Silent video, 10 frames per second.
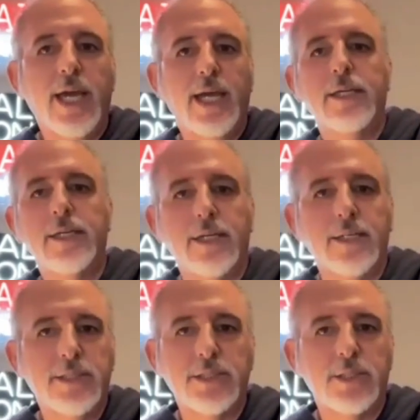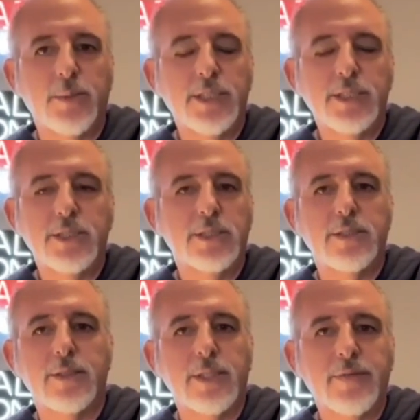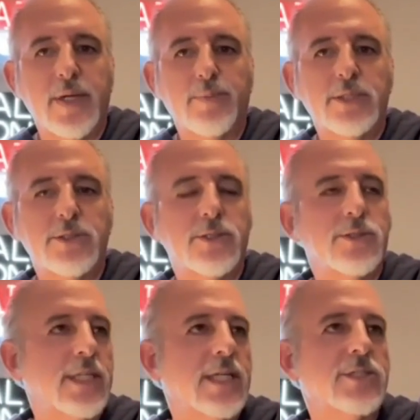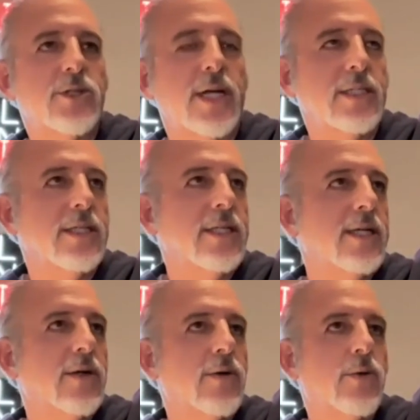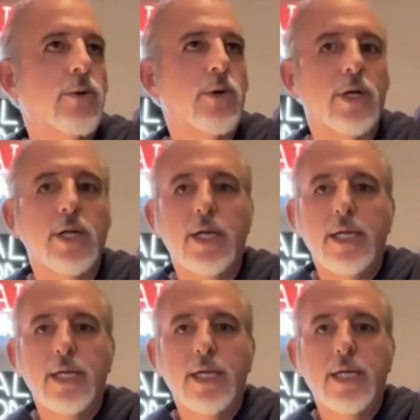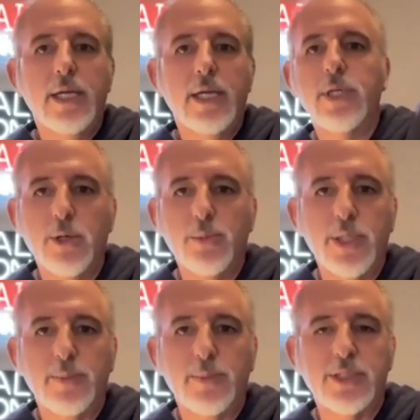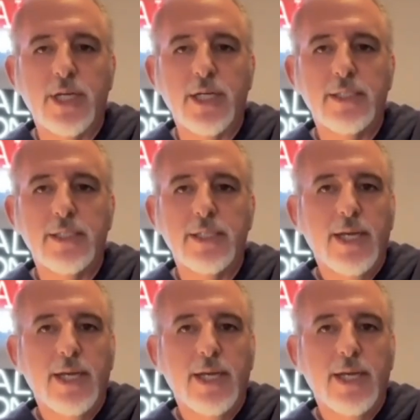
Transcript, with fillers: "Hey, uh, this is a, this is the, they've got pixels, they got tracking in here, or it won't let me open up the site."